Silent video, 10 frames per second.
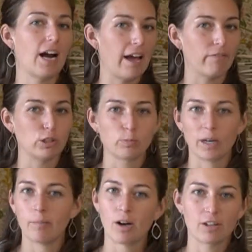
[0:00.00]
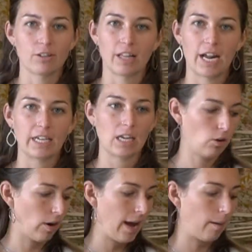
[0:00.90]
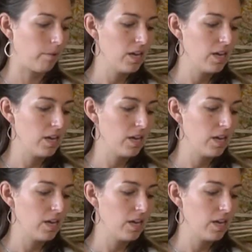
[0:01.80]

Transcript: I have a spray bottle that I can grab.